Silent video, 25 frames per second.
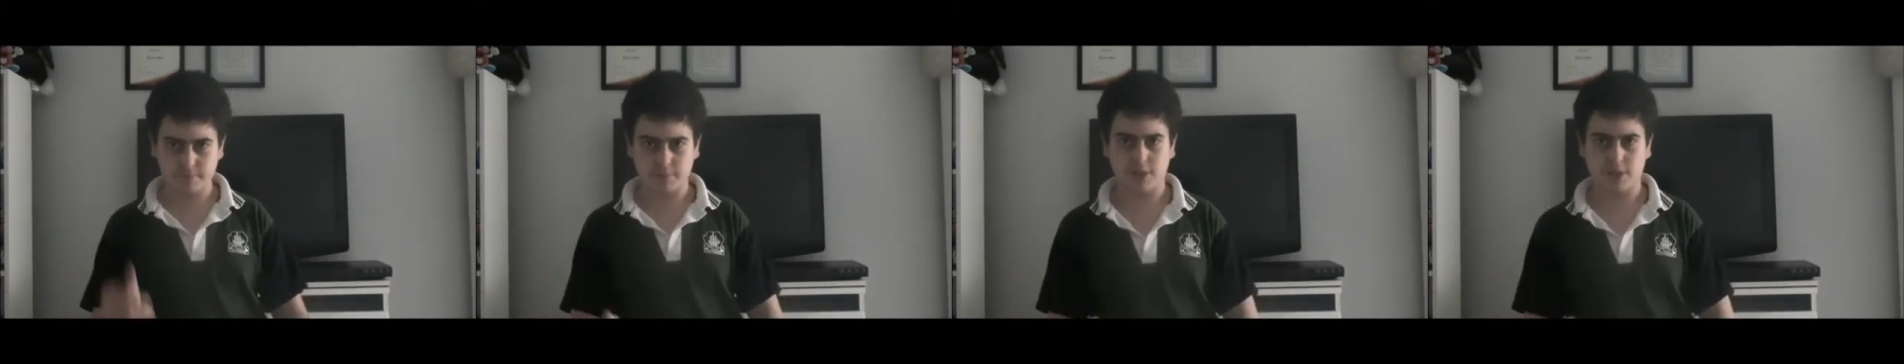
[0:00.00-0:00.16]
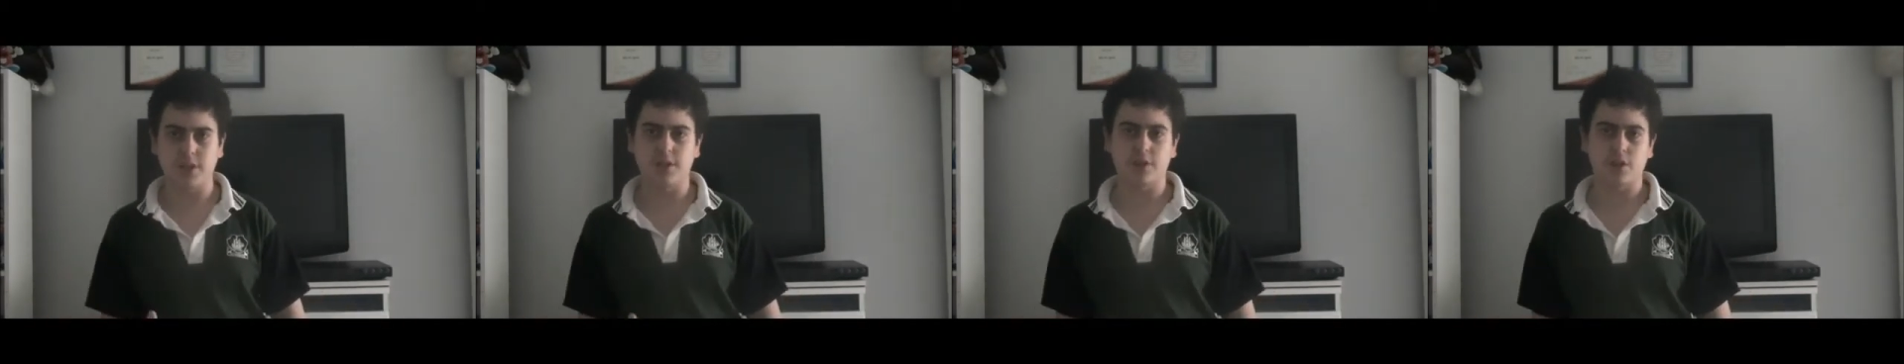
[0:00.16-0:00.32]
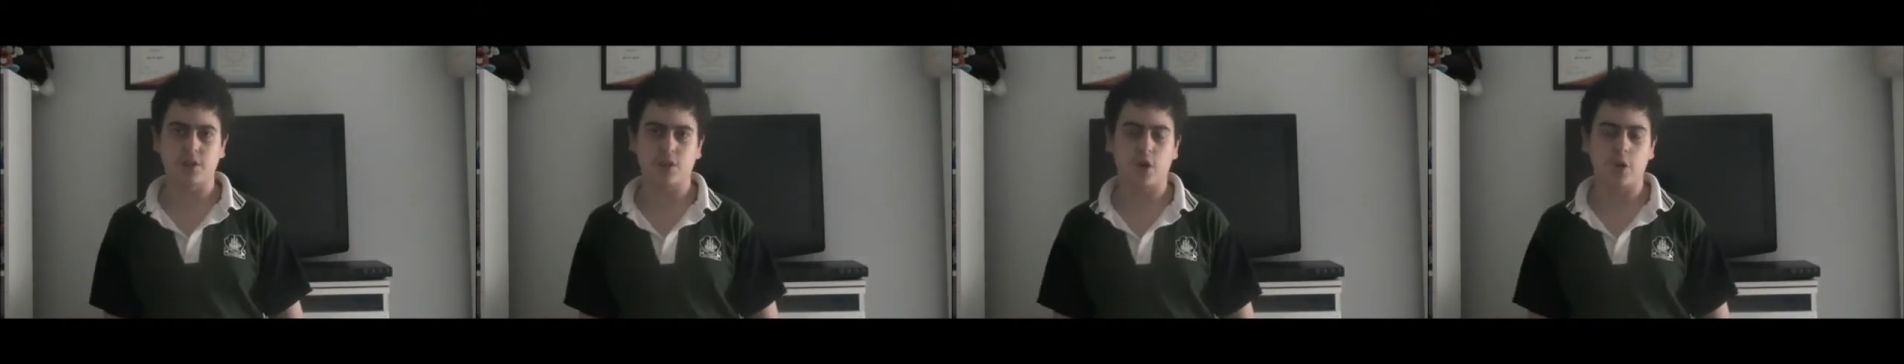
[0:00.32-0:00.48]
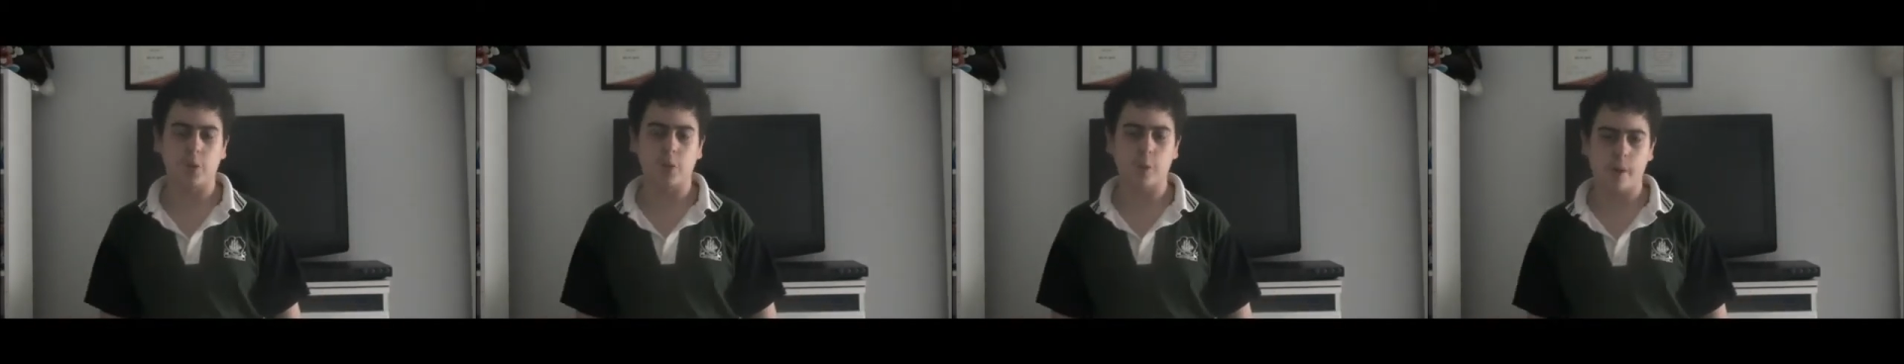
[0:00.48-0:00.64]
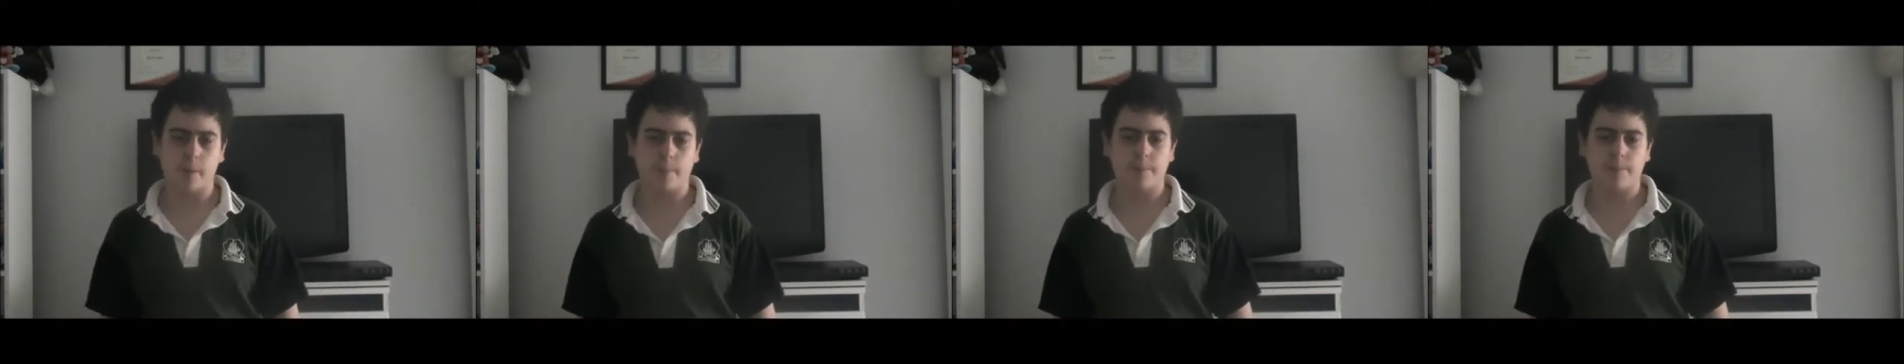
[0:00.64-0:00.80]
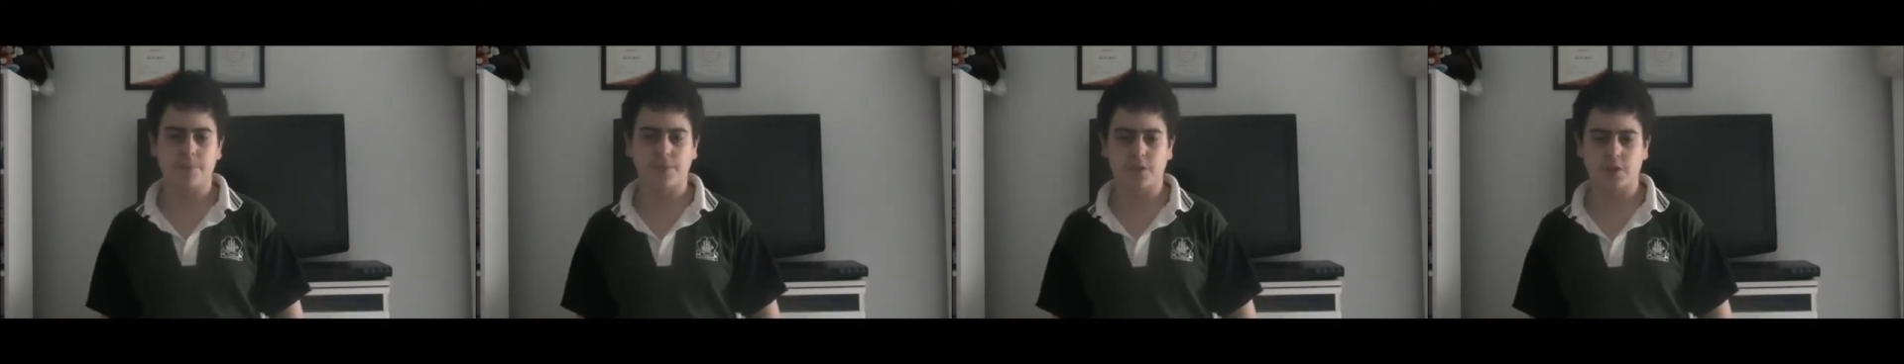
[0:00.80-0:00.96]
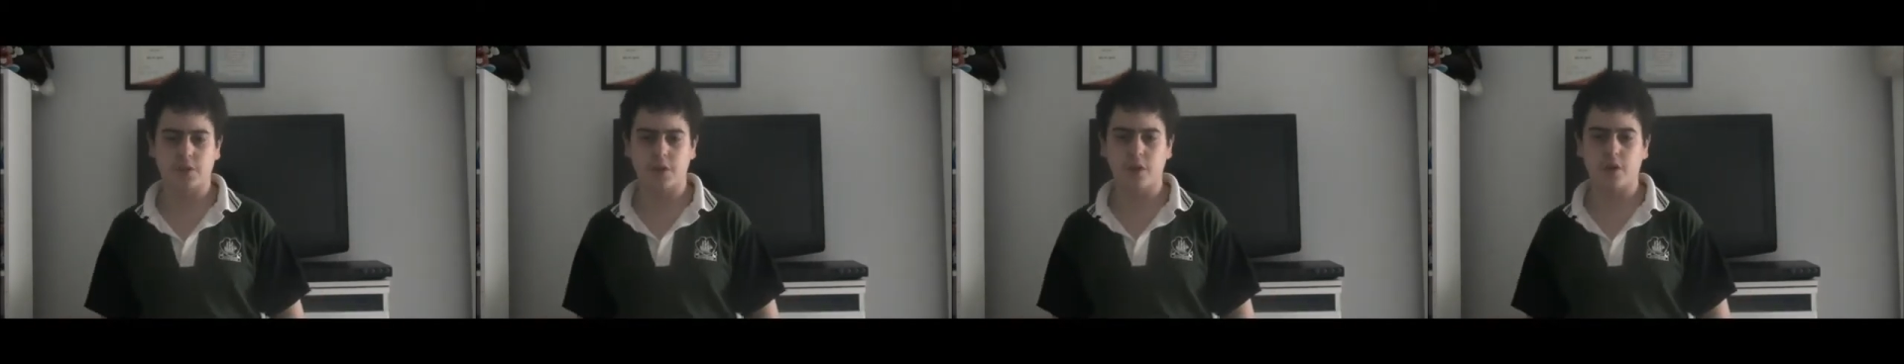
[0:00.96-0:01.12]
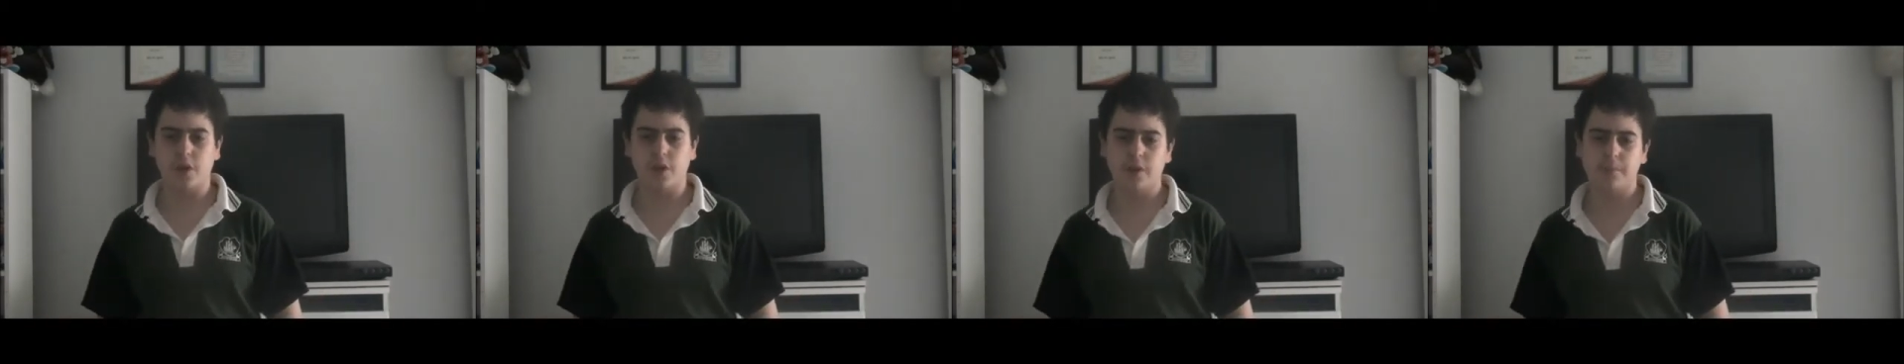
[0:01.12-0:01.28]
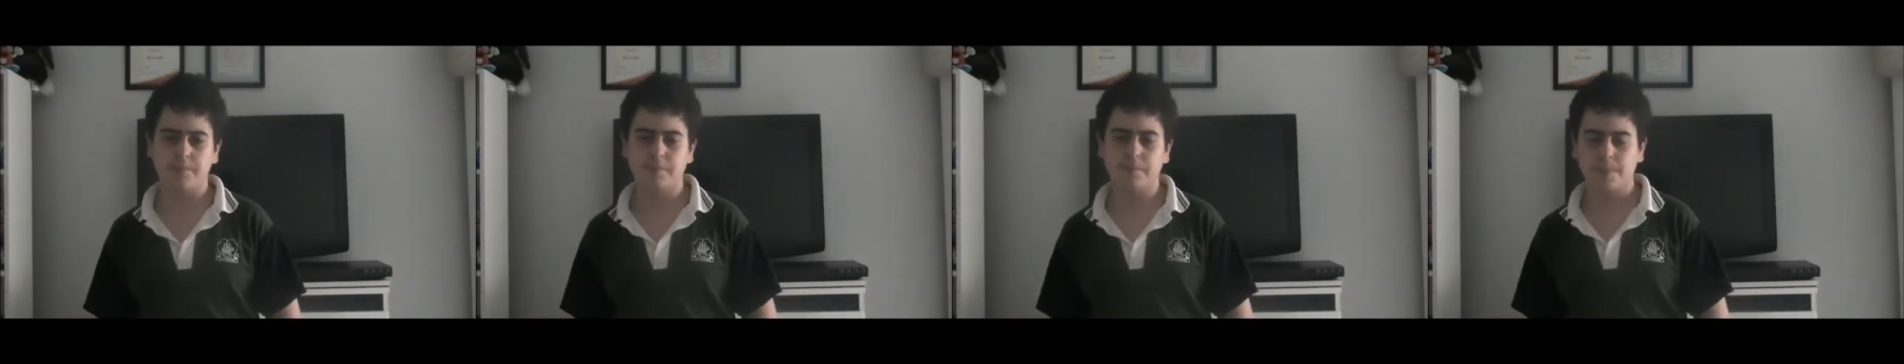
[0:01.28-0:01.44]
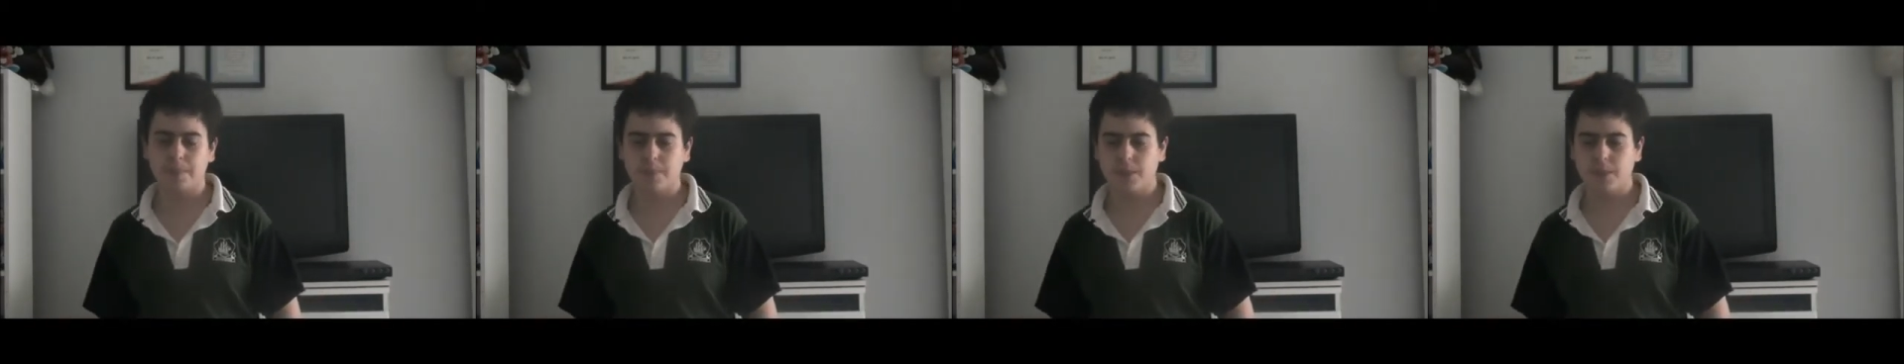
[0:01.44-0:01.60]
in the co-op, so...